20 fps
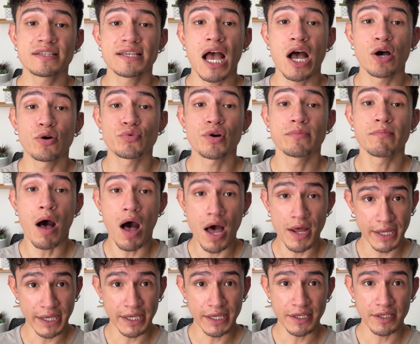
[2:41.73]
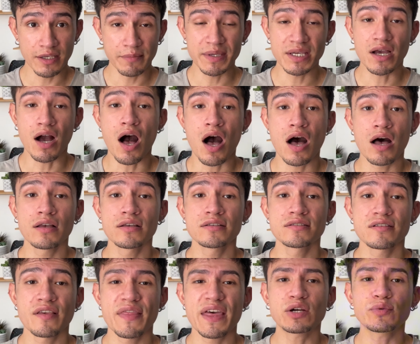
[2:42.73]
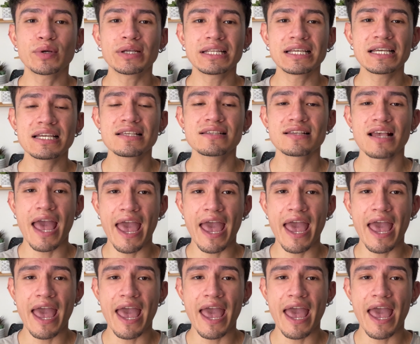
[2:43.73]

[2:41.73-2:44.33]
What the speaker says: sound robotic because they release